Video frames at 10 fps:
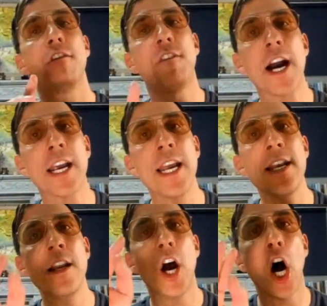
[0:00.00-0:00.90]

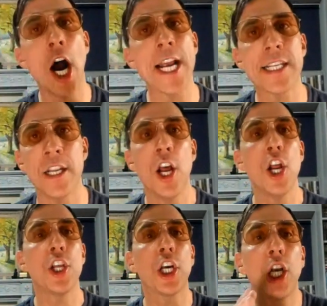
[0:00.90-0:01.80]
Fucking Iceland.
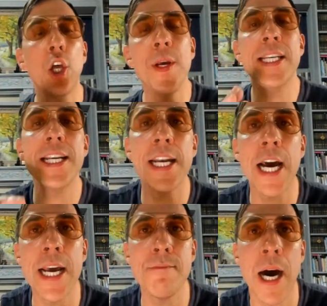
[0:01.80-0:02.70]
The clue is in the
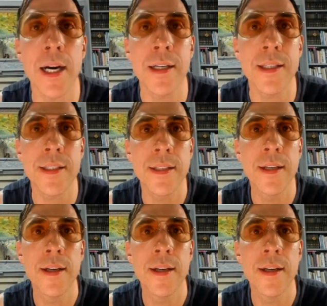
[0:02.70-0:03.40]
name, mugs.